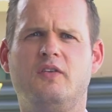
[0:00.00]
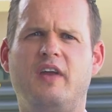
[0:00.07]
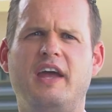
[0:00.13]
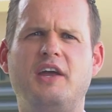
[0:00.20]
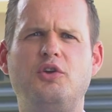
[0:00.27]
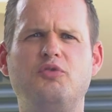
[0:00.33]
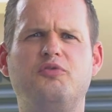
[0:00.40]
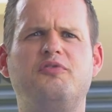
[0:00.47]

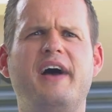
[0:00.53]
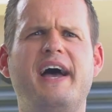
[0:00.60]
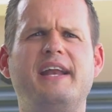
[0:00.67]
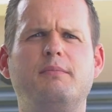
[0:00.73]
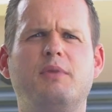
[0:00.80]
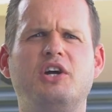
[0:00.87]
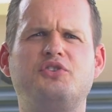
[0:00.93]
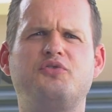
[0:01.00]
Thank you very
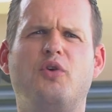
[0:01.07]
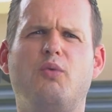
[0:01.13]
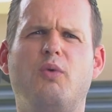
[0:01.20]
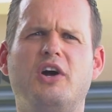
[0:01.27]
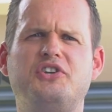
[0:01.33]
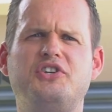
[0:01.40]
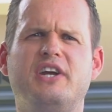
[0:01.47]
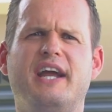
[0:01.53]
much for
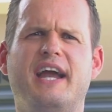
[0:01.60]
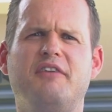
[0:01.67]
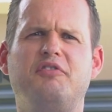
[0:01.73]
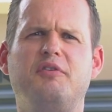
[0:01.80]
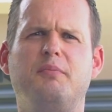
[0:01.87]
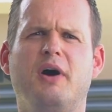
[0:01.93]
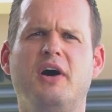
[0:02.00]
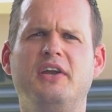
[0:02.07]
watching,
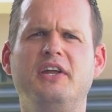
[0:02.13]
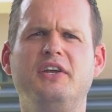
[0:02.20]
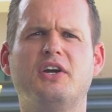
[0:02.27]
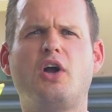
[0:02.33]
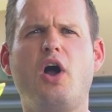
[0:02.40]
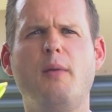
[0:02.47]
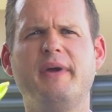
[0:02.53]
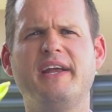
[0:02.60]
everybody. The
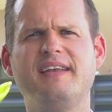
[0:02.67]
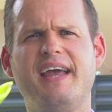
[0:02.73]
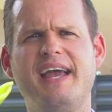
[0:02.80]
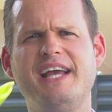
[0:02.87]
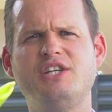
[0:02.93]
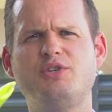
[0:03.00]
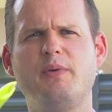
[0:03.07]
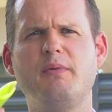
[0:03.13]
coming
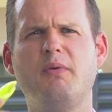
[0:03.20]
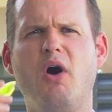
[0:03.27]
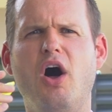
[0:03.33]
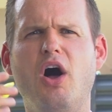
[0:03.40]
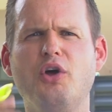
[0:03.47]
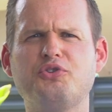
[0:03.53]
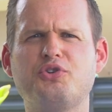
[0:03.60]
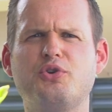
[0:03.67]
days we will
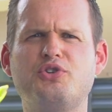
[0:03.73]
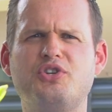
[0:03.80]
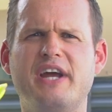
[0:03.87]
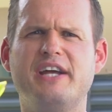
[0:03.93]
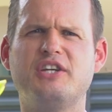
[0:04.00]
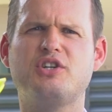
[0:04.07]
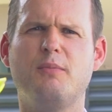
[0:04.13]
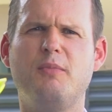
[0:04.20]
also
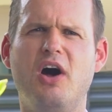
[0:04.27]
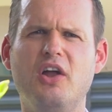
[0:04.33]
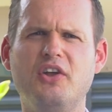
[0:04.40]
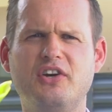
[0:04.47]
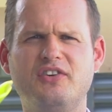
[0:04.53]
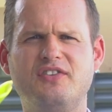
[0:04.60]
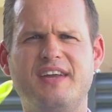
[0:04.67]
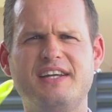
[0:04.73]
share some
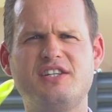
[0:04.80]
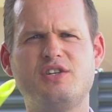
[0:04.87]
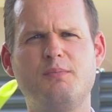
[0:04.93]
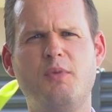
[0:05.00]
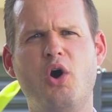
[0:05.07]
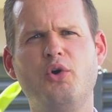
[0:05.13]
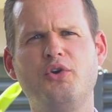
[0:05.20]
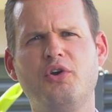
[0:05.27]
other
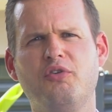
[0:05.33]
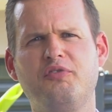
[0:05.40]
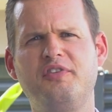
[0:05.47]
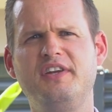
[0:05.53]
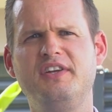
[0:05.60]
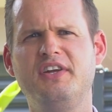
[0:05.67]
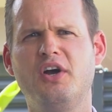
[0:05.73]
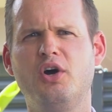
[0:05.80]
testimonial
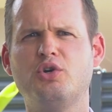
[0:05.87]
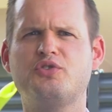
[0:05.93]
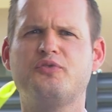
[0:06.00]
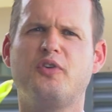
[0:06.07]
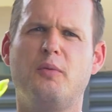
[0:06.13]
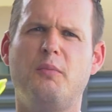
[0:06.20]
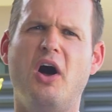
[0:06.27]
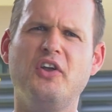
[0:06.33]
videos
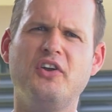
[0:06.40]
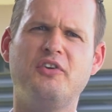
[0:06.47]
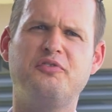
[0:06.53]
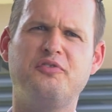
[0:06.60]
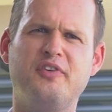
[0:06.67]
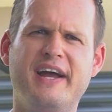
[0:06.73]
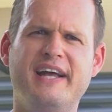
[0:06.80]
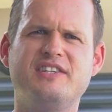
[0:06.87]
from other
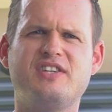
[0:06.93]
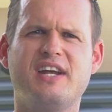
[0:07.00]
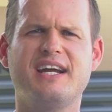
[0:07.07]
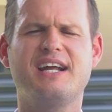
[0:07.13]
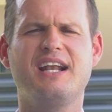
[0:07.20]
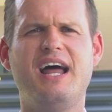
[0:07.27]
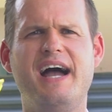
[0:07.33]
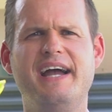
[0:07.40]
friends and
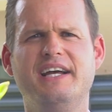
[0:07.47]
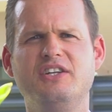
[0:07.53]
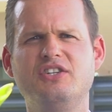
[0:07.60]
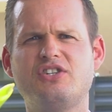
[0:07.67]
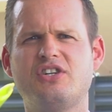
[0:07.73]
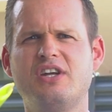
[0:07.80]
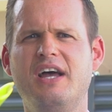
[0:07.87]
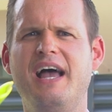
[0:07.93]

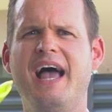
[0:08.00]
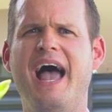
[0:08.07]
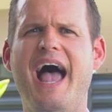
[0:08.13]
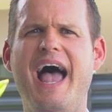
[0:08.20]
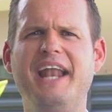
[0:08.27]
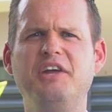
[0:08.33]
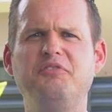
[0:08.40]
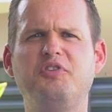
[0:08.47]
clients.
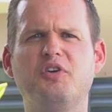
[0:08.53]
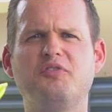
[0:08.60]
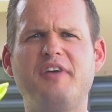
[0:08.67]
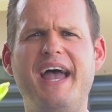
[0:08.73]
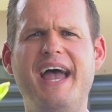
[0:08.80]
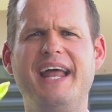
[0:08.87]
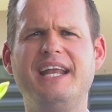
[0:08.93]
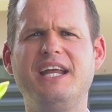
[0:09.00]
And if you have
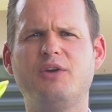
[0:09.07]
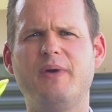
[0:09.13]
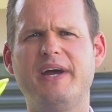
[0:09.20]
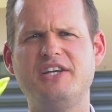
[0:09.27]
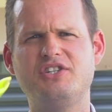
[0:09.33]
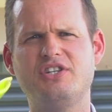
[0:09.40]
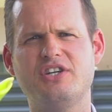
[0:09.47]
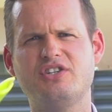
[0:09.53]
any
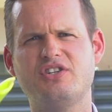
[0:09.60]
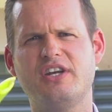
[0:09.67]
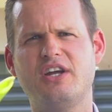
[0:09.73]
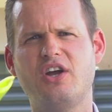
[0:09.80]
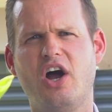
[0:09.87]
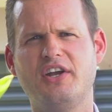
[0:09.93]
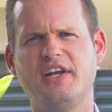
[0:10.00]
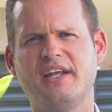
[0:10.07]
questions
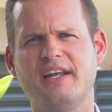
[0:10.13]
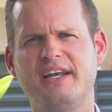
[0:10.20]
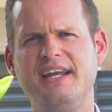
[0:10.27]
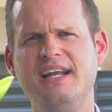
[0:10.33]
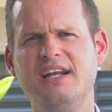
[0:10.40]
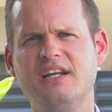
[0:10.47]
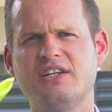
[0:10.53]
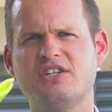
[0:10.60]
regarding
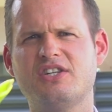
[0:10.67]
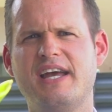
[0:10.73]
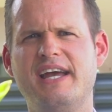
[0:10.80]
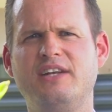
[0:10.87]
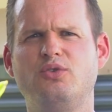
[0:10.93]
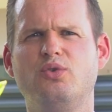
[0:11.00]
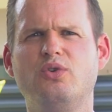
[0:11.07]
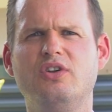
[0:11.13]
real
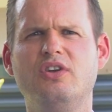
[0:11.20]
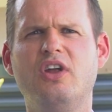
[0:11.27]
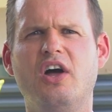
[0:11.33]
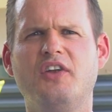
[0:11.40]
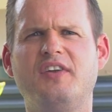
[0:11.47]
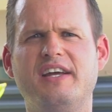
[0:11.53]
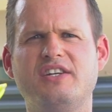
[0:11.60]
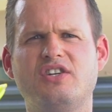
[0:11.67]
estate, do
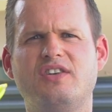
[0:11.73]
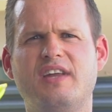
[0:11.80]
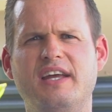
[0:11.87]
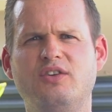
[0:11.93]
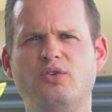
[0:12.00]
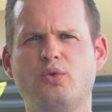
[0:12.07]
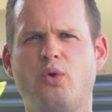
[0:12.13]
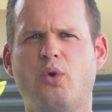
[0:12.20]
not
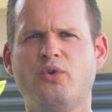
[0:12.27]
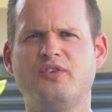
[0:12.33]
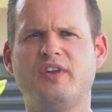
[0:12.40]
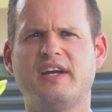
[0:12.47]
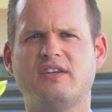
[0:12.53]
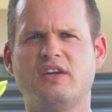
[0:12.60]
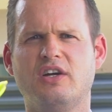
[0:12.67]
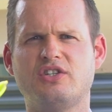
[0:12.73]
hesitate to
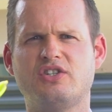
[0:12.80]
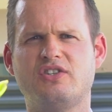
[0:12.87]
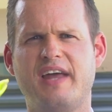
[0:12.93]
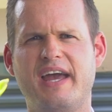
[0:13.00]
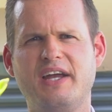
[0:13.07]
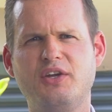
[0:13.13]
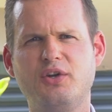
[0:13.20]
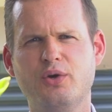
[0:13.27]
contact us.
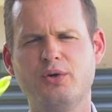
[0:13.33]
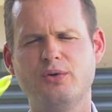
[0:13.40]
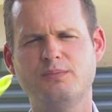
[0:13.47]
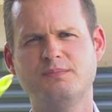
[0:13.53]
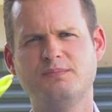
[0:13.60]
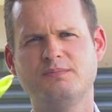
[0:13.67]
Thank you.